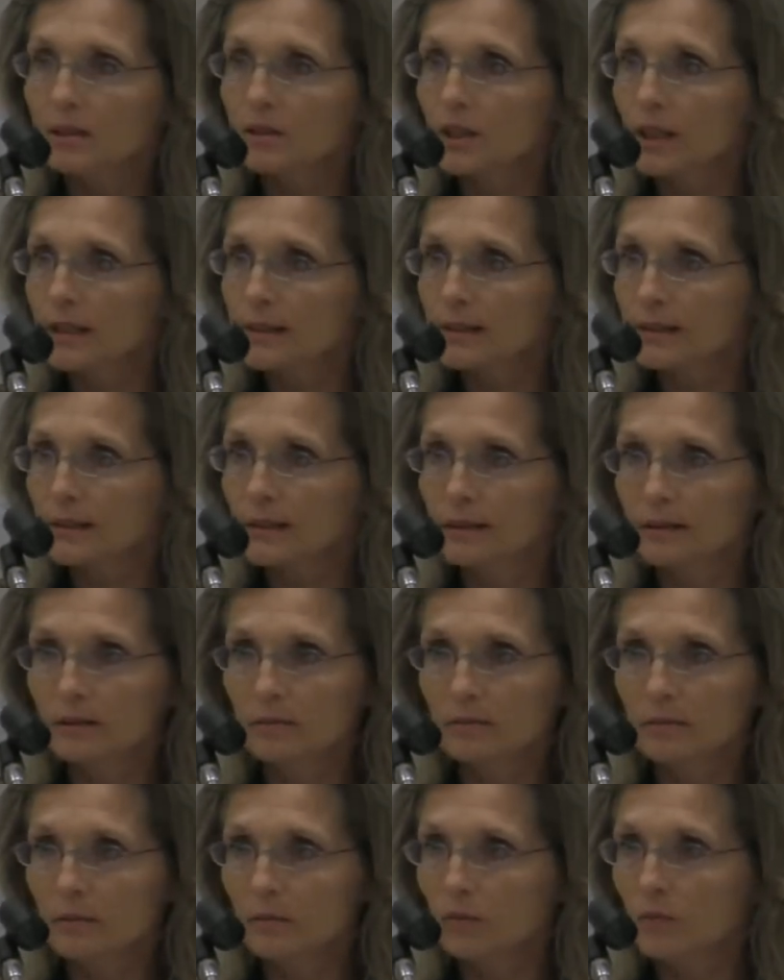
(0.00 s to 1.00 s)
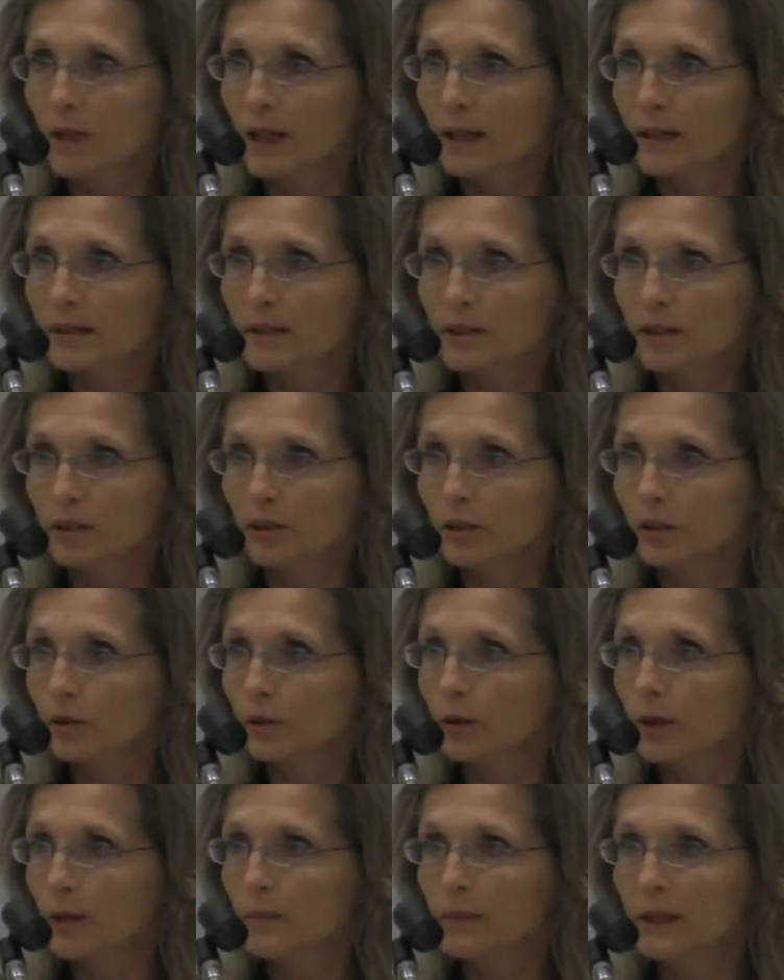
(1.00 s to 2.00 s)
Justin went
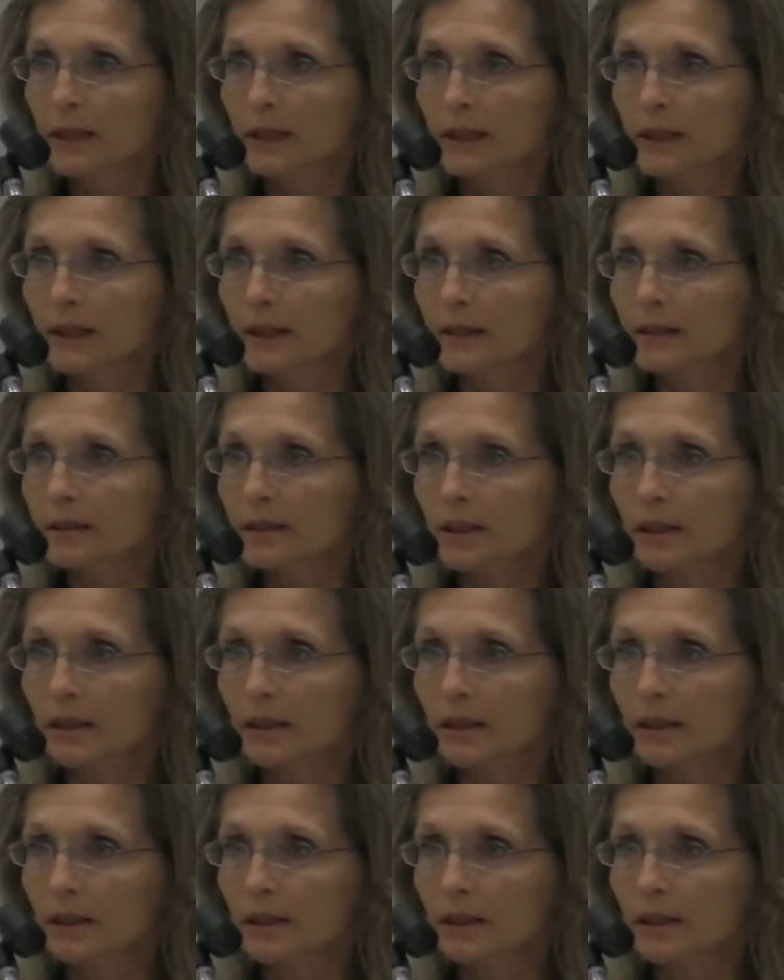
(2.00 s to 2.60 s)
to a meeting